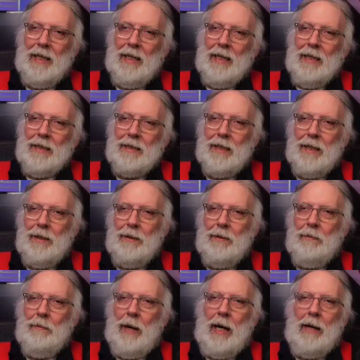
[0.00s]
So
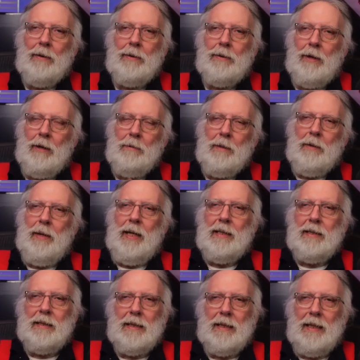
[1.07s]
while Chrome
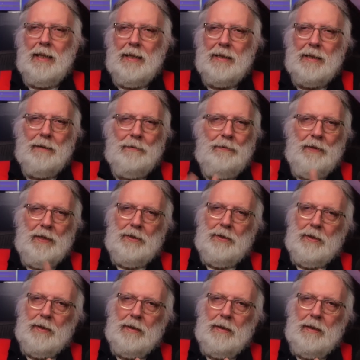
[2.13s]
OS is
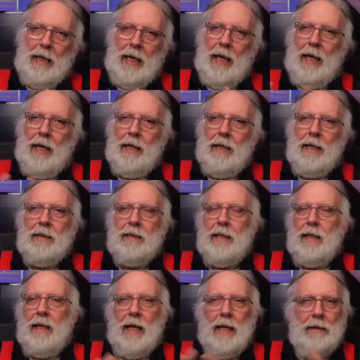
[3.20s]
efficient and it's
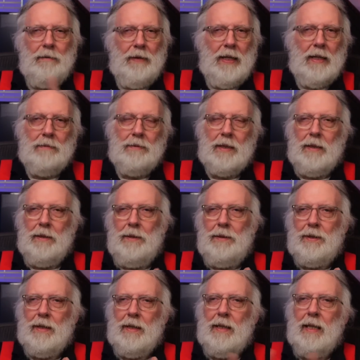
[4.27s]
an innovative
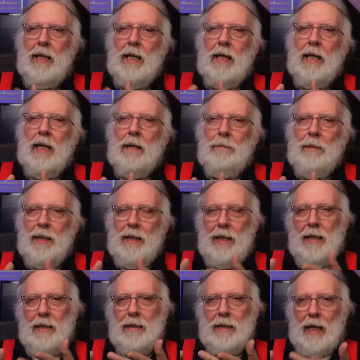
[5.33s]
solution, but
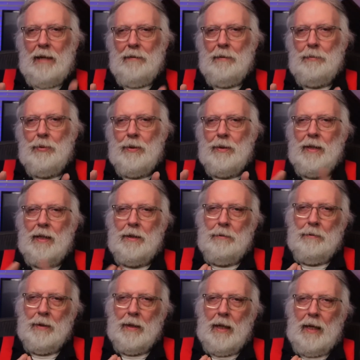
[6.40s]
it's kind of important that
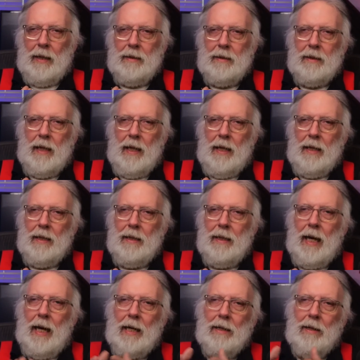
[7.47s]
you realize that
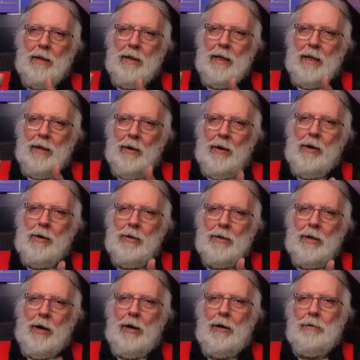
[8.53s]
not all
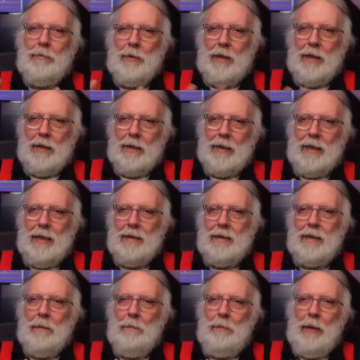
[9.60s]
hardware
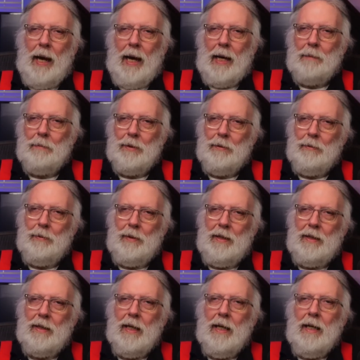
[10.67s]
is compatible
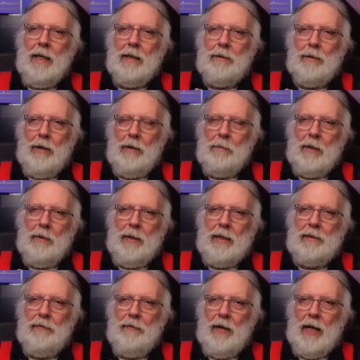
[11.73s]
with Chrome
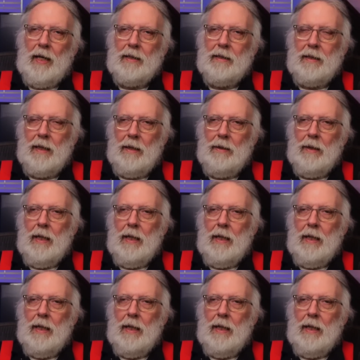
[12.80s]
OS Flex. So